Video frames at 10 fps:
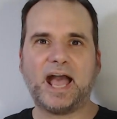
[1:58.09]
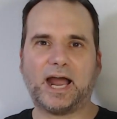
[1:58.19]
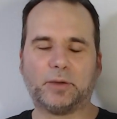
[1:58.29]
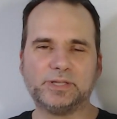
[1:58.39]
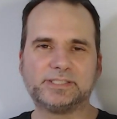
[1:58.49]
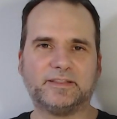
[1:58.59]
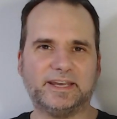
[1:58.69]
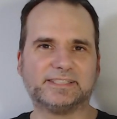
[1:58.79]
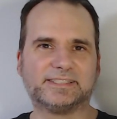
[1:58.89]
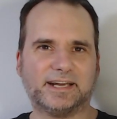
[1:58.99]
I recently
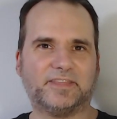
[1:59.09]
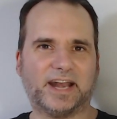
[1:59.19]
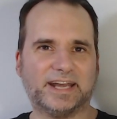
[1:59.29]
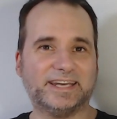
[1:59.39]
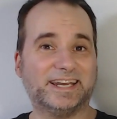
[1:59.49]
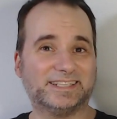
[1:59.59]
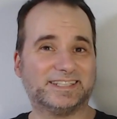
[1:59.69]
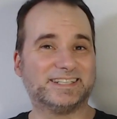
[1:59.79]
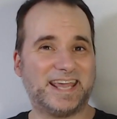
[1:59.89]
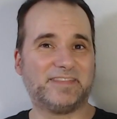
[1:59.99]
decided that I needed
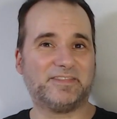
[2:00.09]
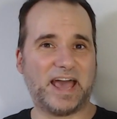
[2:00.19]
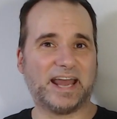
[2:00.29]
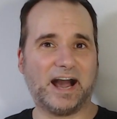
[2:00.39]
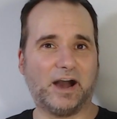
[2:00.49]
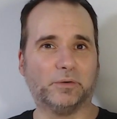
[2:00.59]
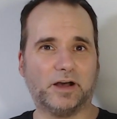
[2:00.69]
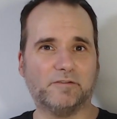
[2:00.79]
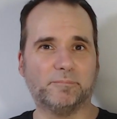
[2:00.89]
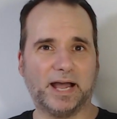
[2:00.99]
to take that out
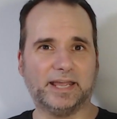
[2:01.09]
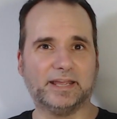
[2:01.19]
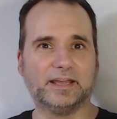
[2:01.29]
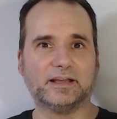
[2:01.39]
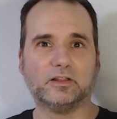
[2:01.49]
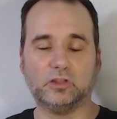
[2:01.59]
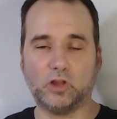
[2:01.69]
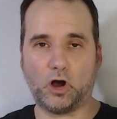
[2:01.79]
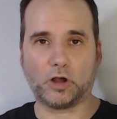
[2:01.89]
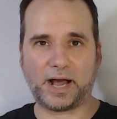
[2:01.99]
of my
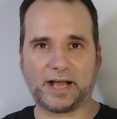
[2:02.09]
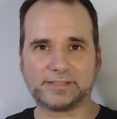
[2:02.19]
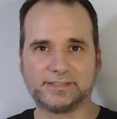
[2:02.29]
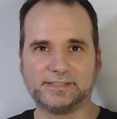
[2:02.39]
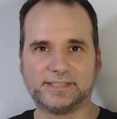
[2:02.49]
long boxes